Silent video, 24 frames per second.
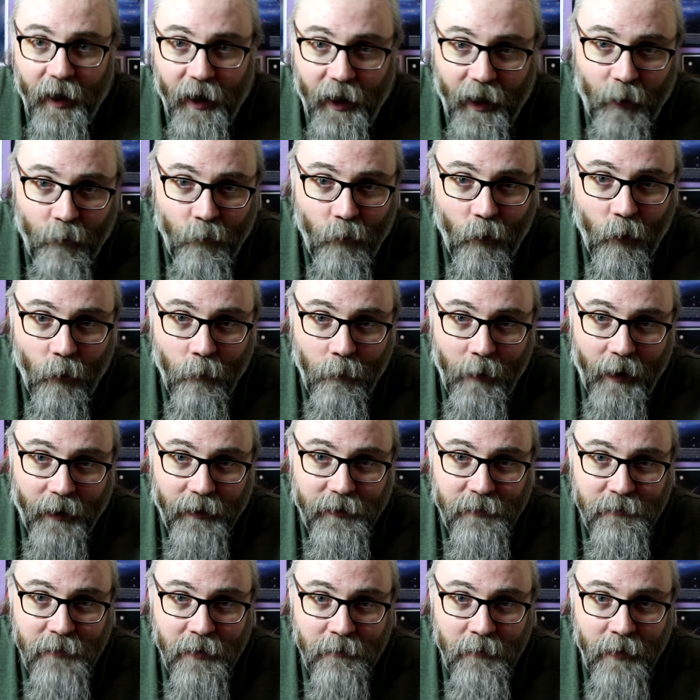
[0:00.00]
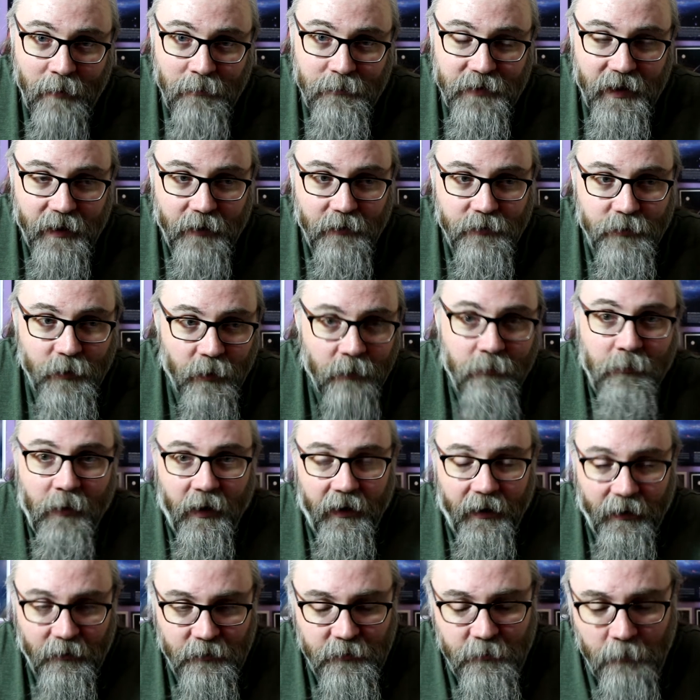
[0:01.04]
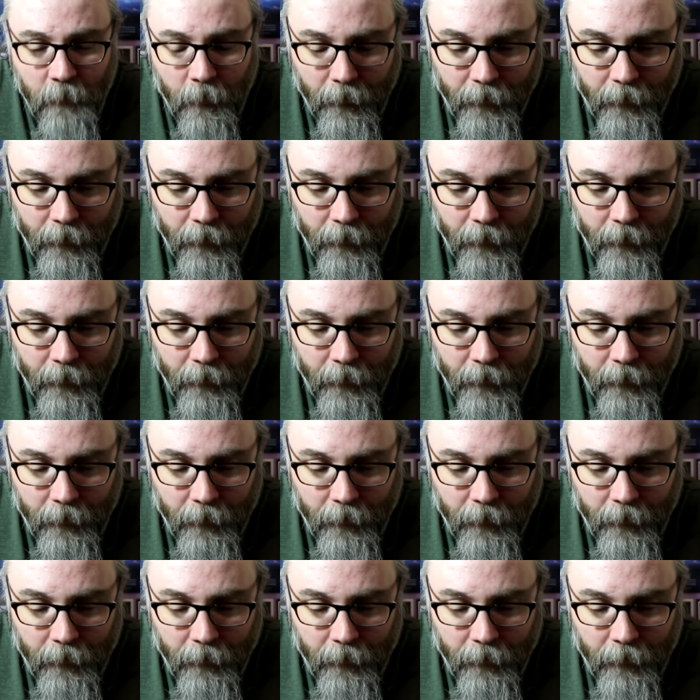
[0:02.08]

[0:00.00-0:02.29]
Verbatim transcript: and walked back to my mum's house, or my house.